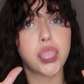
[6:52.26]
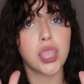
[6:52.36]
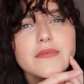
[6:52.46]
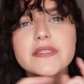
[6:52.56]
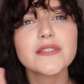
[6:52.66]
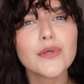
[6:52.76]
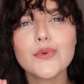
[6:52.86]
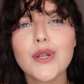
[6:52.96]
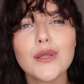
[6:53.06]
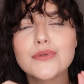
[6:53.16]
So
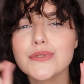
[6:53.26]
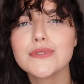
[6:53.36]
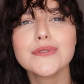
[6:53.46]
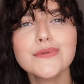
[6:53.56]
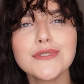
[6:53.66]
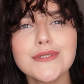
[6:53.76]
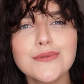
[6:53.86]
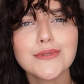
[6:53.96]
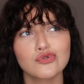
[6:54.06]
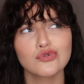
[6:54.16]
close, so
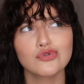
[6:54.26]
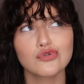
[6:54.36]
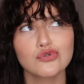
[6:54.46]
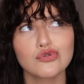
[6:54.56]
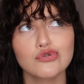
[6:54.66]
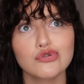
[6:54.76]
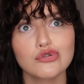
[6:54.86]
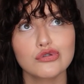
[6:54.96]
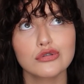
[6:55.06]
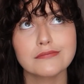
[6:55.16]
close.
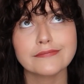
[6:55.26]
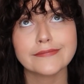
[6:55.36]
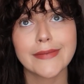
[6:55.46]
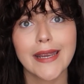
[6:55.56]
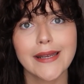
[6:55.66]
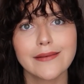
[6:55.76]
Meh.